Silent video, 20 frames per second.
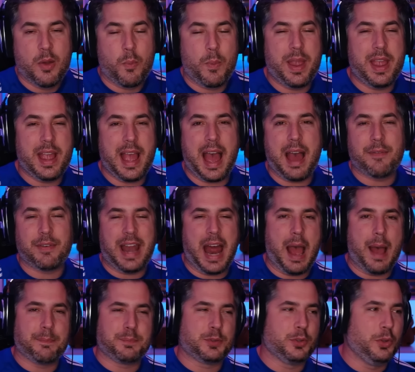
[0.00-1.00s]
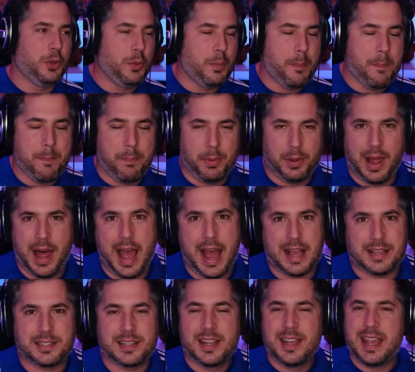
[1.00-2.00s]
We have an absolute
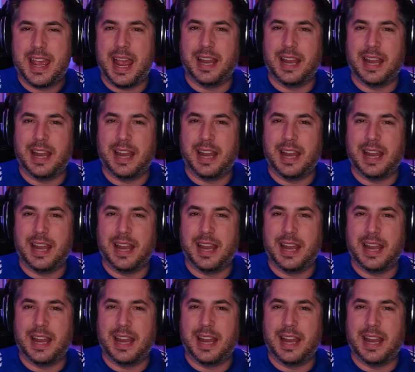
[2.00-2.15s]
blast.